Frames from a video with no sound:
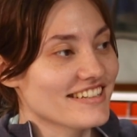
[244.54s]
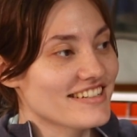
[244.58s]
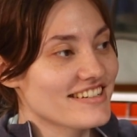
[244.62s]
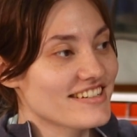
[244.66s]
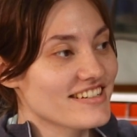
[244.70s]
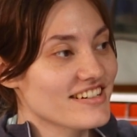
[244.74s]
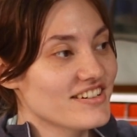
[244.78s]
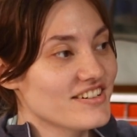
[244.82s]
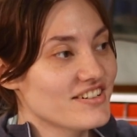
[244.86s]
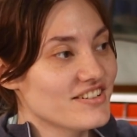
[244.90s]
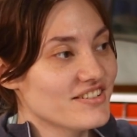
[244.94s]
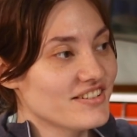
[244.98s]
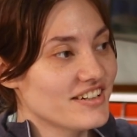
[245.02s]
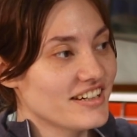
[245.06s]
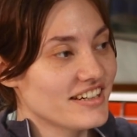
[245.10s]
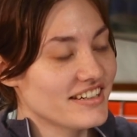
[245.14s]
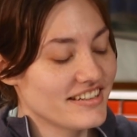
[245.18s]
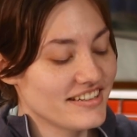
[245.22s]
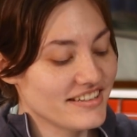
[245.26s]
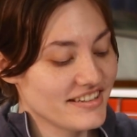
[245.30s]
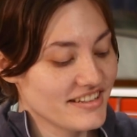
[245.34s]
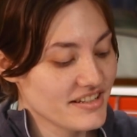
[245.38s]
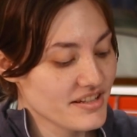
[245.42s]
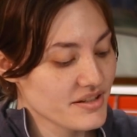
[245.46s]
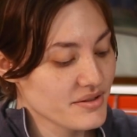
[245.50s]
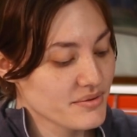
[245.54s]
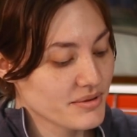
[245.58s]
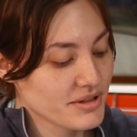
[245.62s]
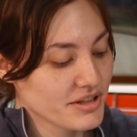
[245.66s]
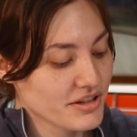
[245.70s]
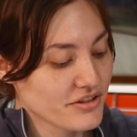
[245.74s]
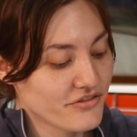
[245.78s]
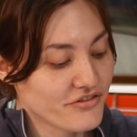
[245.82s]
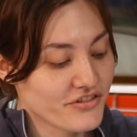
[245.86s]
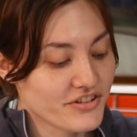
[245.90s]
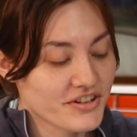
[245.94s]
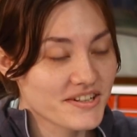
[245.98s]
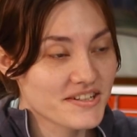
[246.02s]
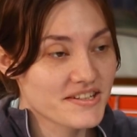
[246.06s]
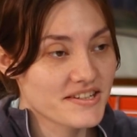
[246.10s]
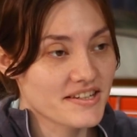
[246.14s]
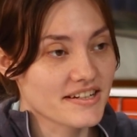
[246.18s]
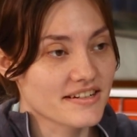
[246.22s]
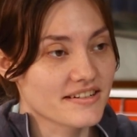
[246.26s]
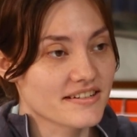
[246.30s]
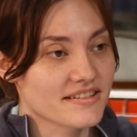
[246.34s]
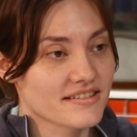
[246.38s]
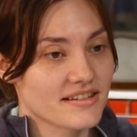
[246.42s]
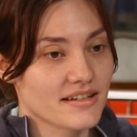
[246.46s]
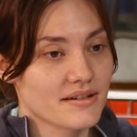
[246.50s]
so this is one of the first
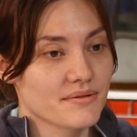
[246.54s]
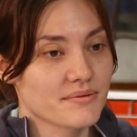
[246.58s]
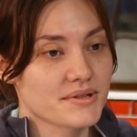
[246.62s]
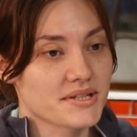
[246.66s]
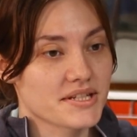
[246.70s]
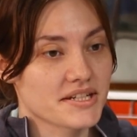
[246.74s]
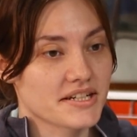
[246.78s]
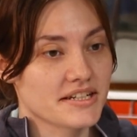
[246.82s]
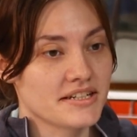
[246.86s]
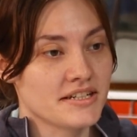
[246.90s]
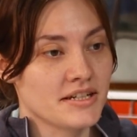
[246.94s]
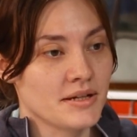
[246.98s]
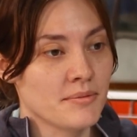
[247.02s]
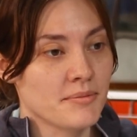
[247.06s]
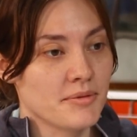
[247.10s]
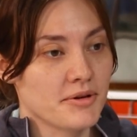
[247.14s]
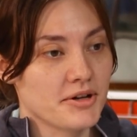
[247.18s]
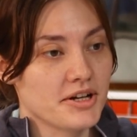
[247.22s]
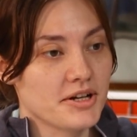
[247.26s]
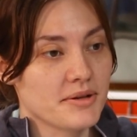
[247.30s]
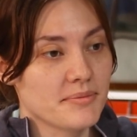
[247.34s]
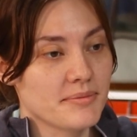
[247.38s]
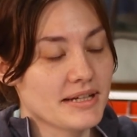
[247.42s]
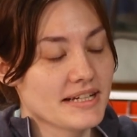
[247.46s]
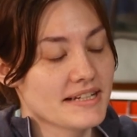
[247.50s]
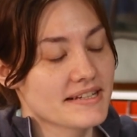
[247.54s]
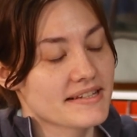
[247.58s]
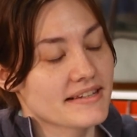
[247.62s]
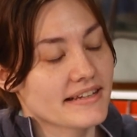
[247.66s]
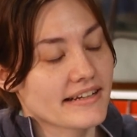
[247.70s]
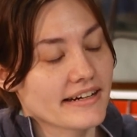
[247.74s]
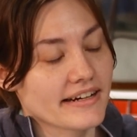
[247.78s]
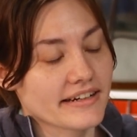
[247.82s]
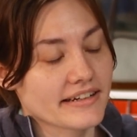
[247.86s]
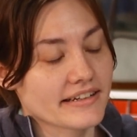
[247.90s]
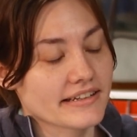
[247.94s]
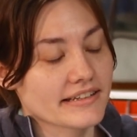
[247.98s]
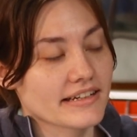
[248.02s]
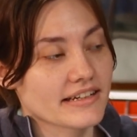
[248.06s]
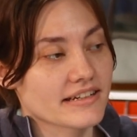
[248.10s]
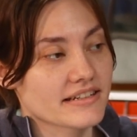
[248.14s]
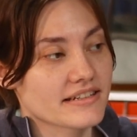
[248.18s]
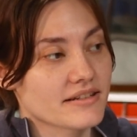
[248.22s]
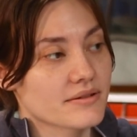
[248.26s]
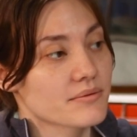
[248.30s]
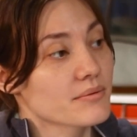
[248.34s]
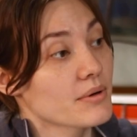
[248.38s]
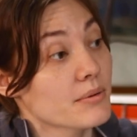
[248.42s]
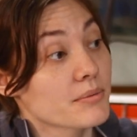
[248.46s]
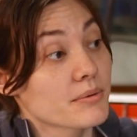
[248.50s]
things that was a contemporary piece that I
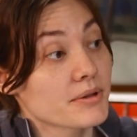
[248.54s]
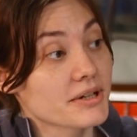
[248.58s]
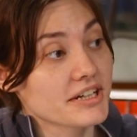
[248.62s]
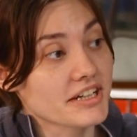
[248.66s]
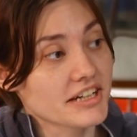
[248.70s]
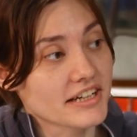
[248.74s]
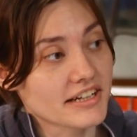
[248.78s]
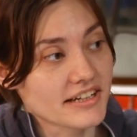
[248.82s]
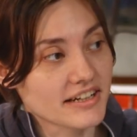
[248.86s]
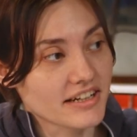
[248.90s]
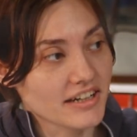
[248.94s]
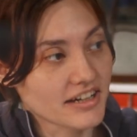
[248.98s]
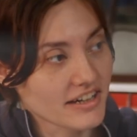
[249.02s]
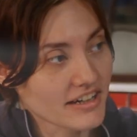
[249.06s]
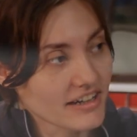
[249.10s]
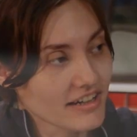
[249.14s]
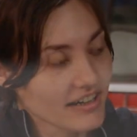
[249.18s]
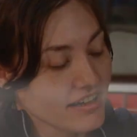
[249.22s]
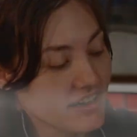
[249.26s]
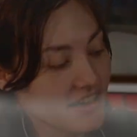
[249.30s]
collected while working here.